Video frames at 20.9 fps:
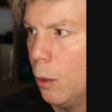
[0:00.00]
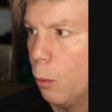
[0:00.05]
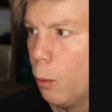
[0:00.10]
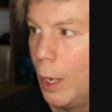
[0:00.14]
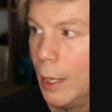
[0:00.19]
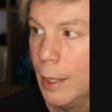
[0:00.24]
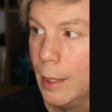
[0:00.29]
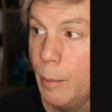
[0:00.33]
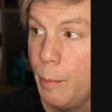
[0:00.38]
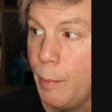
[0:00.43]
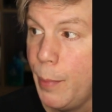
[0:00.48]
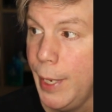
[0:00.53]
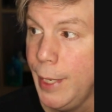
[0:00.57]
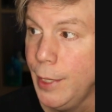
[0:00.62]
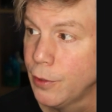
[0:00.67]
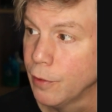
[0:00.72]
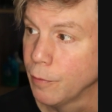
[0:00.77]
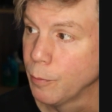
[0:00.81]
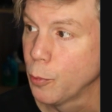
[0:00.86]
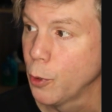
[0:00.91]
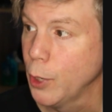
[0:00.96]
while a
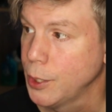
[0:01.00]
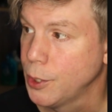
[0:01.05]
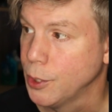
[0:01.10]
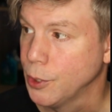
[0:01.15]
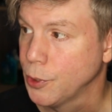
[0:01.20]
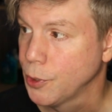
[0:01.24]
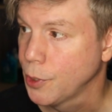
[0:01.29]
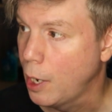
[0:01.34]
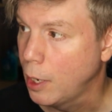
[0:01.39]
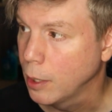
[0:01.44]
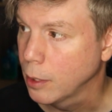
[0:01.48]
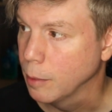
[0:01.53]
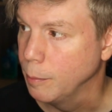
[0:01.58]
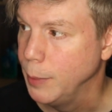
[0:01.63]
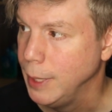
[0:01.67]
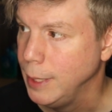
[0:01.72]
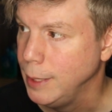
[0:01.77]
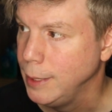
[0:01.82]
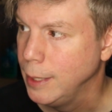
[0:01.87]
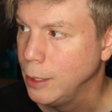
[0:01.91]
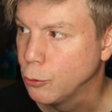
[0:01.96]
base of precious tonka
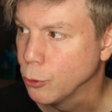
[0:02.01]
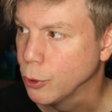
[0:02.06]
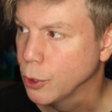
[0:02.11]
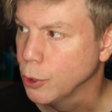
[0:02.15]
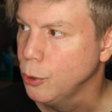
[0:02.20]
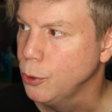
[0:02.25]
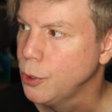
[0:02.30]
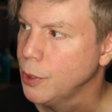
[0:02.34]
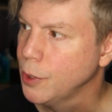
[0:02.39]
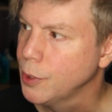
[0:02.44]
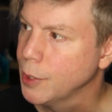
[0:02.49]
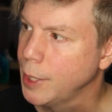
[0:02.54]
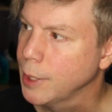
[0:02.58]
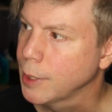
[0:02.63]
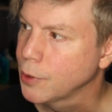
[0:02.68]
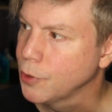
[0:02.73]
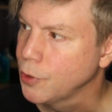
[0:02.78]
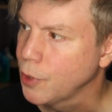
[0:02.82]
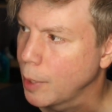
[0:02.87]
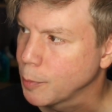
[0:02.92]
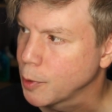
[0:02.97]
bean introduces an
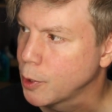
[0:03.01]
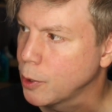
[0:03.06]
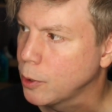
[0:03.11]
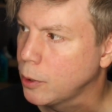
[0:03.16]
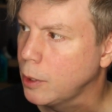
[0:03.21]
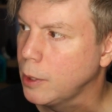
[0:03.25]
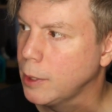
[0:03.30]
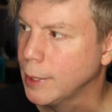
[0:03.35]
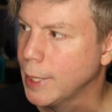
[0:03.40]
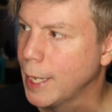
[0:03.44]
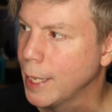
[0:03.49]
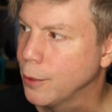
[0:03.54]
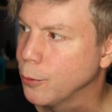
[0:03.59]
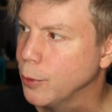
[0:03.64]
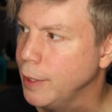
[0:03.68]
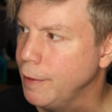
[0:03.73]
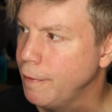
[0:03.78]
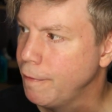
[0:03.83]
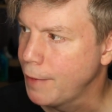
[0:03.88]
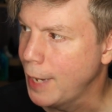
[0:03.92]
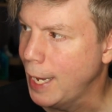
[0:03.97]
exceptional
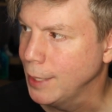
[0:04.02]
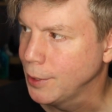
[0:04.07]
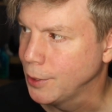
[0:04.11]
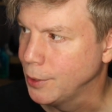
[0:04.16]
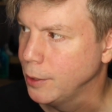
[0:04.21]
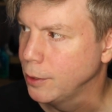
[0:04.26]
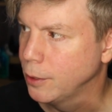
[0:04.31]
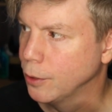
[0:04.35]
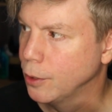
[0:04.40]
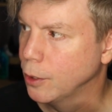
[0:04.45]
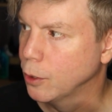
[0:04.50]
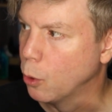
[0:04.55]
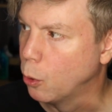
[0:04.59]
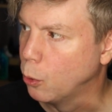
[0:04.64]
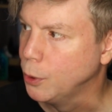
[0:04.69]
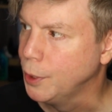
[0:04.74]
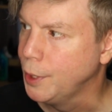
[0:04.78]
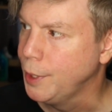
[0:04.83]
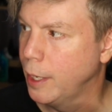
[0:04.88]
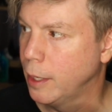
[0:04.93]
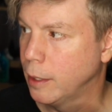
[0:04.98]
leathery facet to the
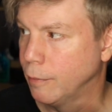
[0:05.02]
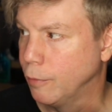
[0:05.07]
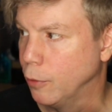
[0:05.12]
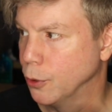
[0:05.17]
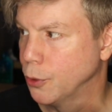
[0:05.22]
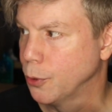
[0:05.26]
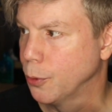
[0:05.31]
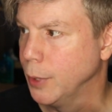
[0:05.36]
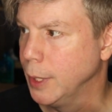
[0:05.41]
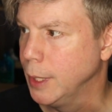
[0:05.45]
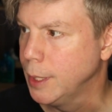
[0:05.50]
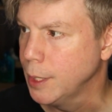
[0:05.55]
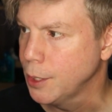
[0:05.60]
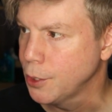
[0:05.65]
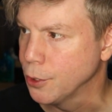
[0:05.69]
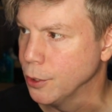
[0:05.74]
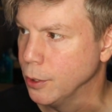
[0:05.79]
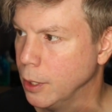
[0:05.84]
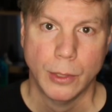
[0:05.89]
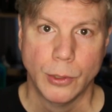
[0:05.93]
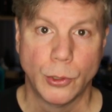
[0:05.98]
Golden Anniversary
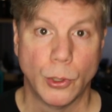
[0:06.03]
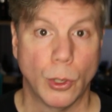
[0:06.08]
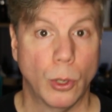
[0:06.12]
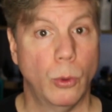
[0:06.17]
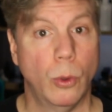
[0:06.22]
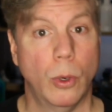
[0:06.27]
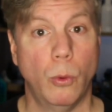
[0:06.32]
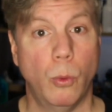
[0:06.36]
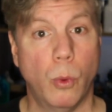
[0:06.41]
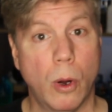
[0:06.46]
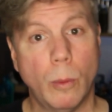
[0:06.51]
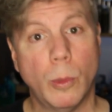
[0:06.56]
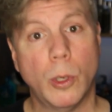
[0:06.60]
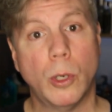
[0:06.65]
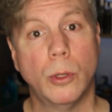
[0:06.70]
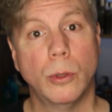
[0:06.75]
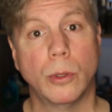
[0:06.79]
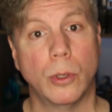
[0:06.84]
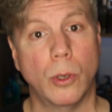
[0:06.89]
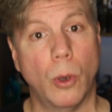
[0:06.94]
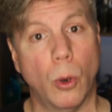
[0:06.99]
Edition. So
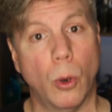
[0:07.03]
Uomo